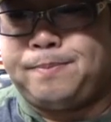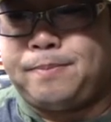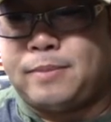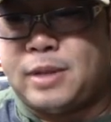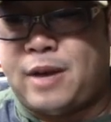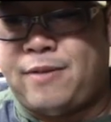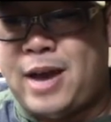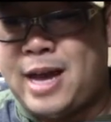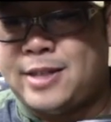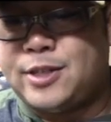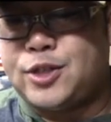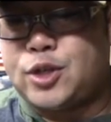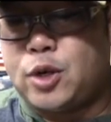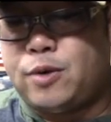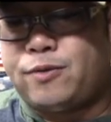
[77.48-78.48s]
I've had
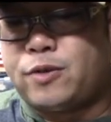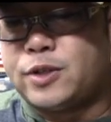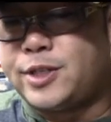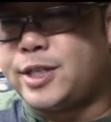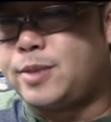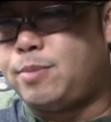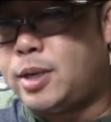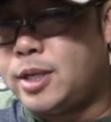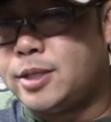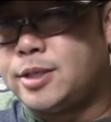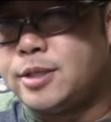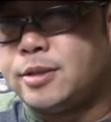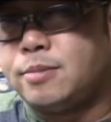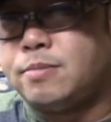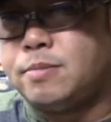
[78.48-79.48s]
this scope for 6
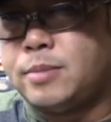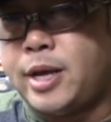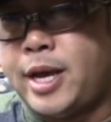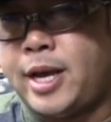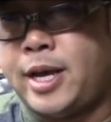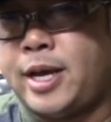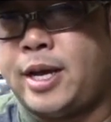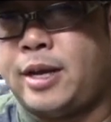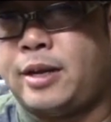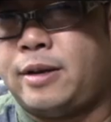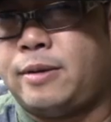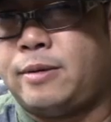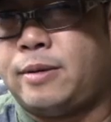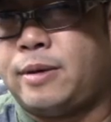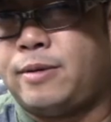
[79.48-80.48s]
months
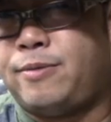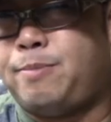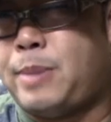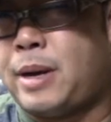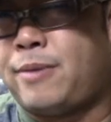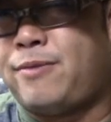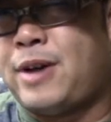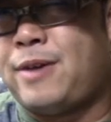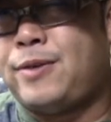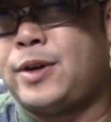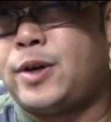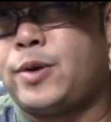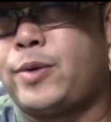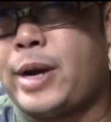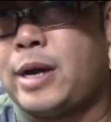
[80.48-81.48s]
and about
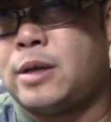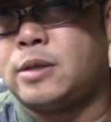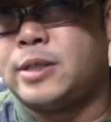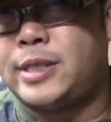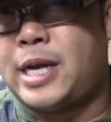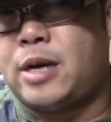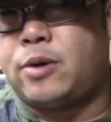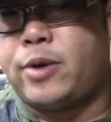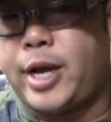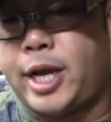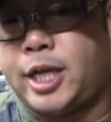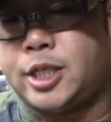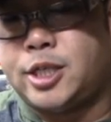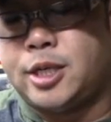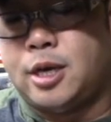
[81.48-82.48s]
500 rounds
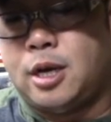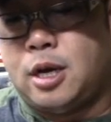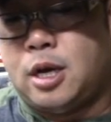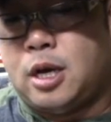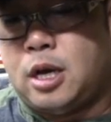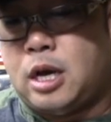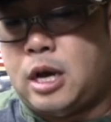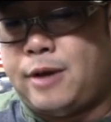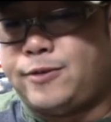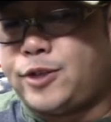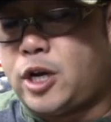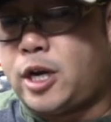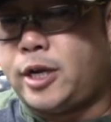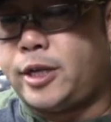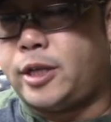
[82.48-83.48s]
downrange. I've
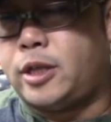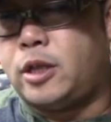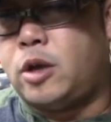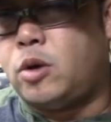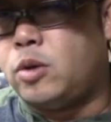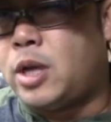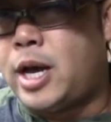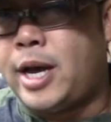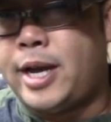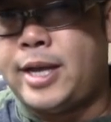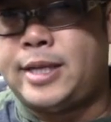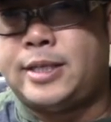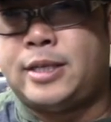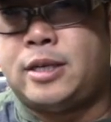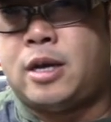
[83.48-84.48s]
shot it in low
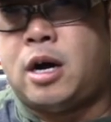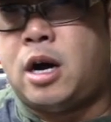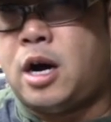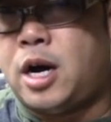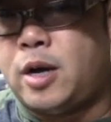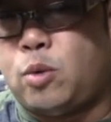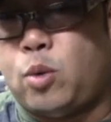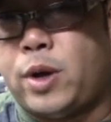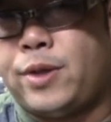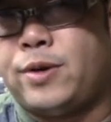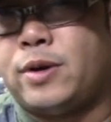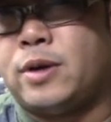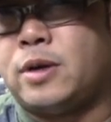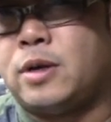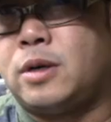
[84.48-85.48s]
light, hot
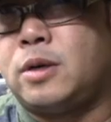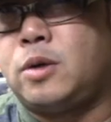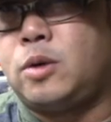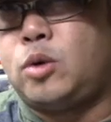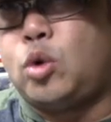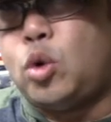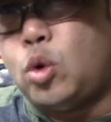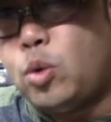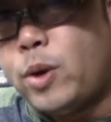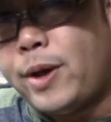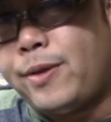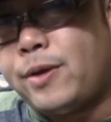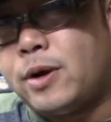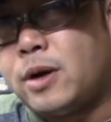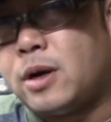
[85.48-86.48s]
weather, cool
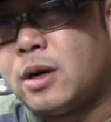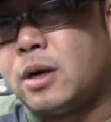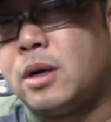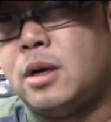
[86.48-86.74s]
weather,